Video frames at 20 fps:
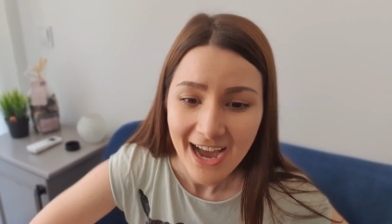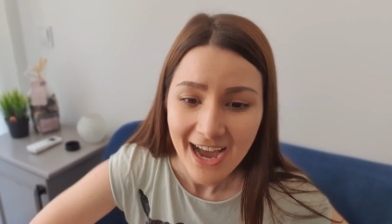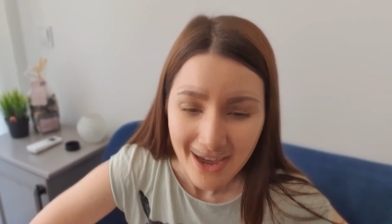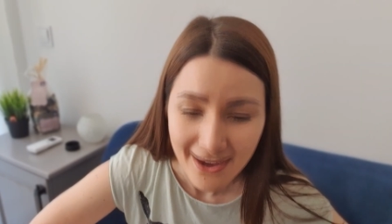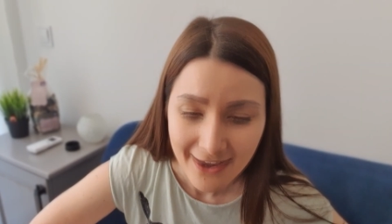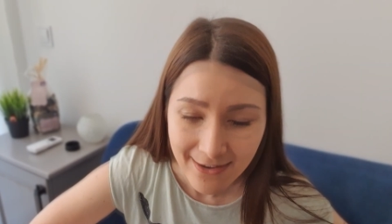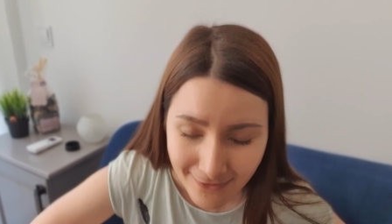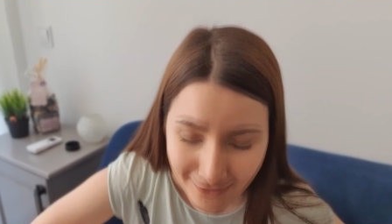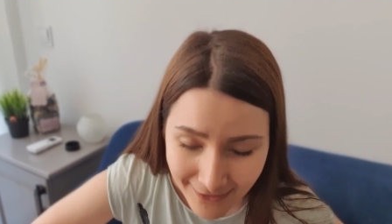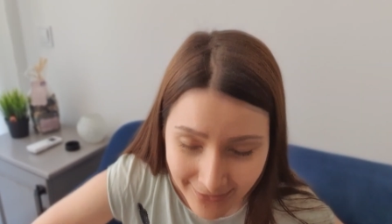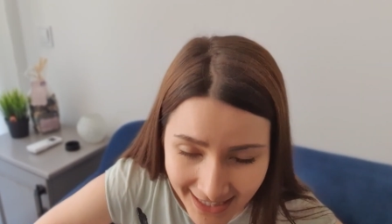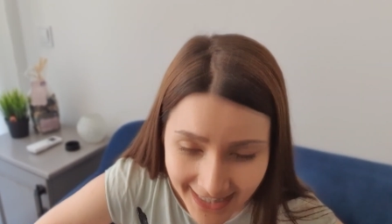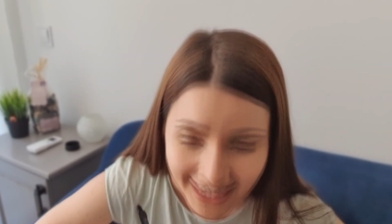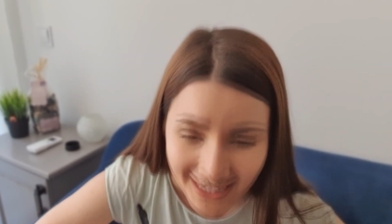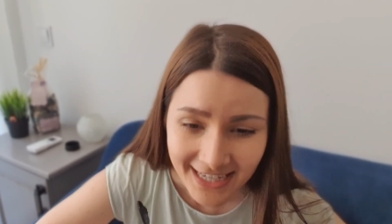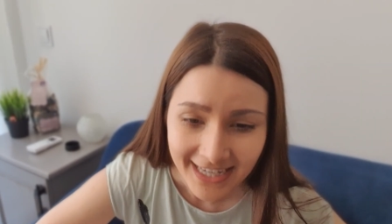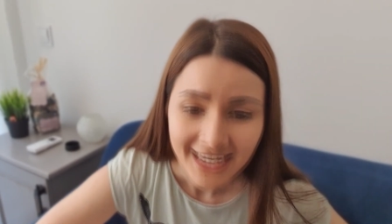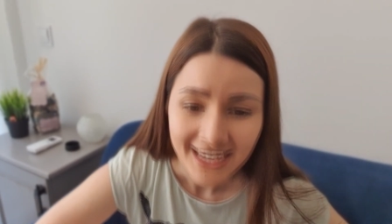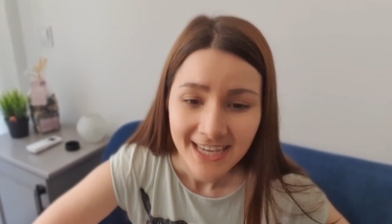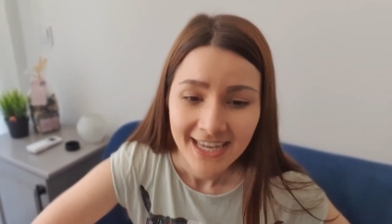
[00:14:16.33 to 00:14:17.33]
I
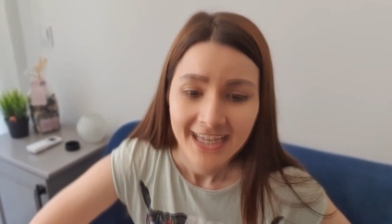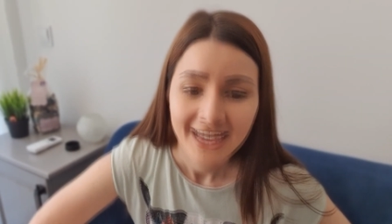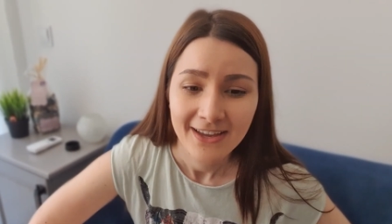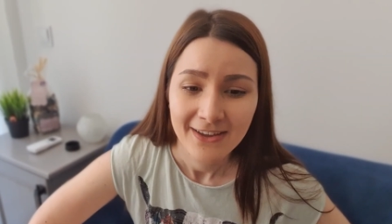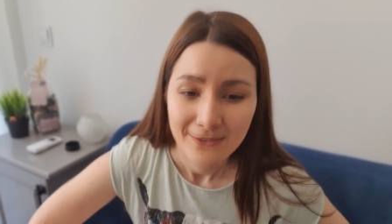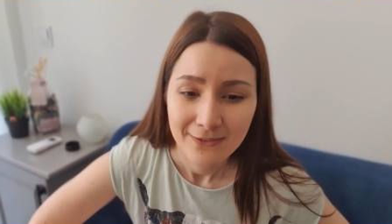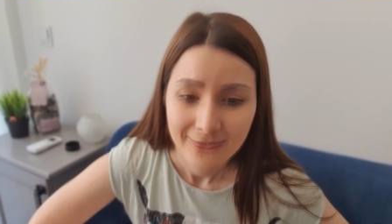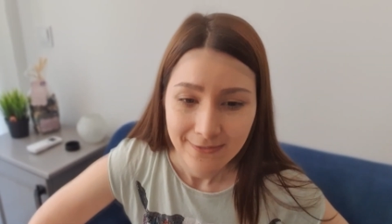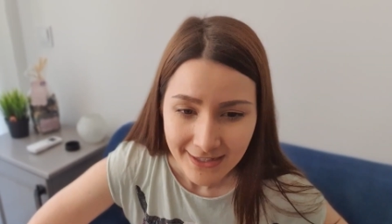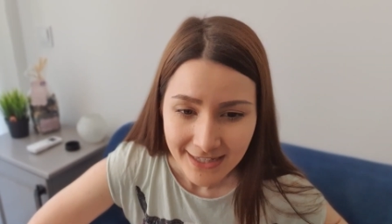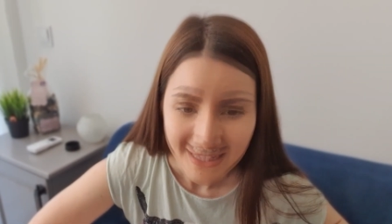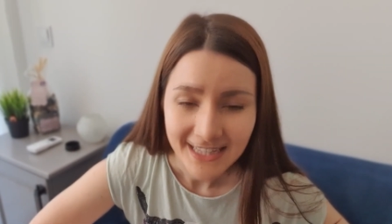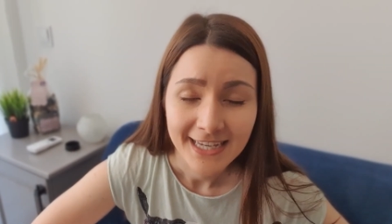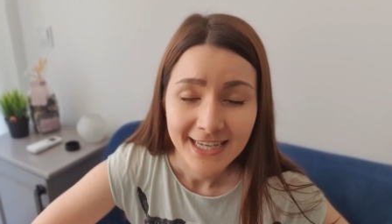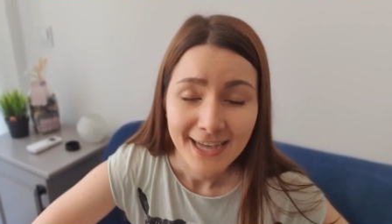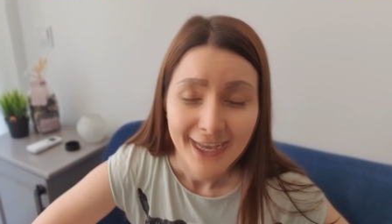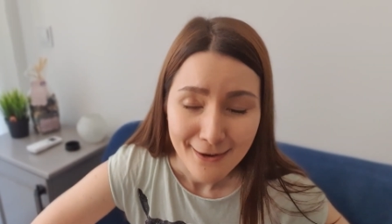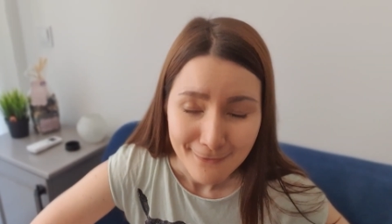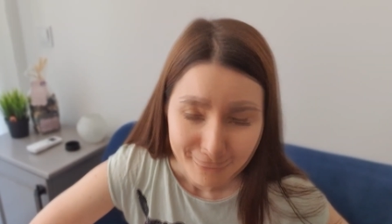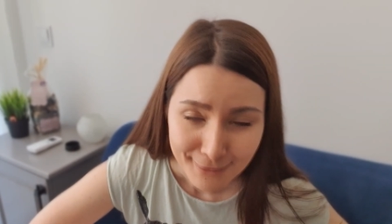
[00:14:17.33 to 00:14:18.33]
really
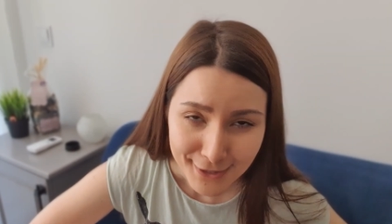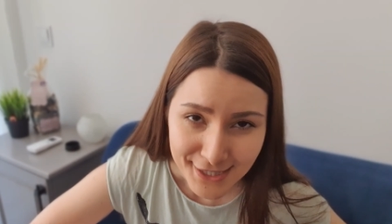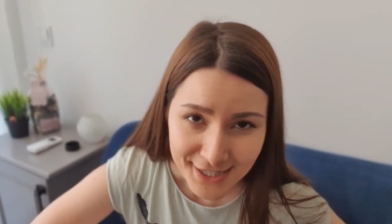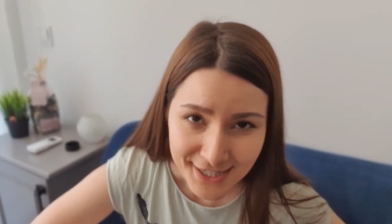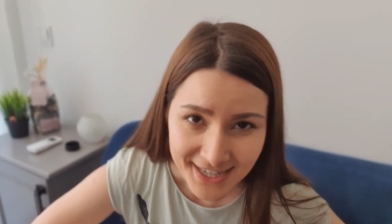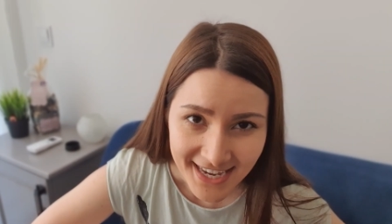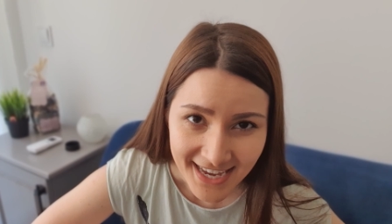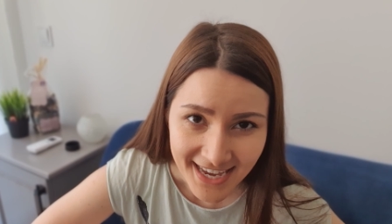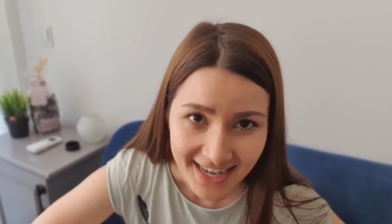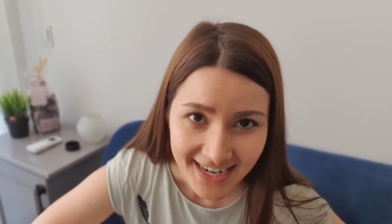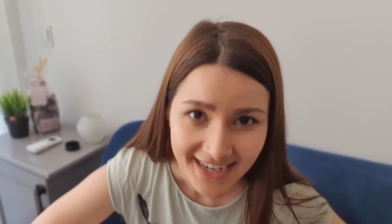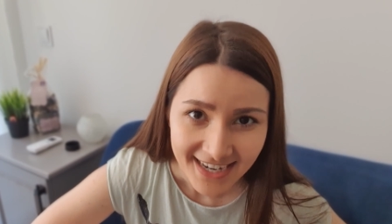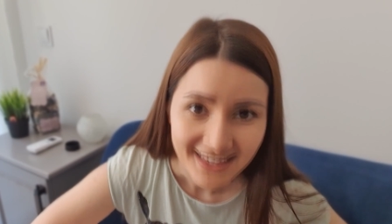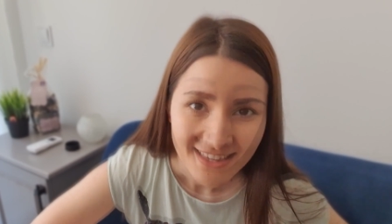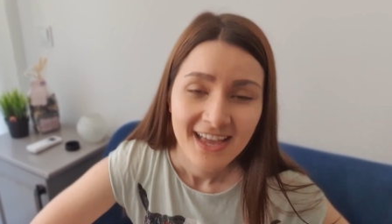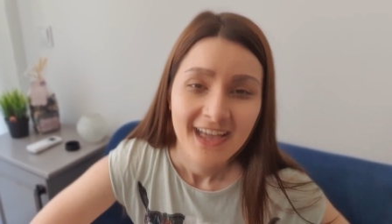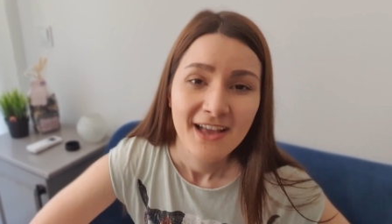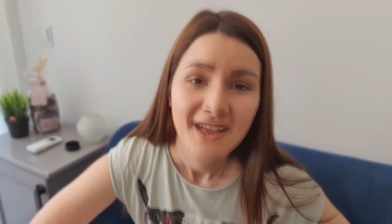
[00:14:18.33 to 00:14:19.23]
appreciate it.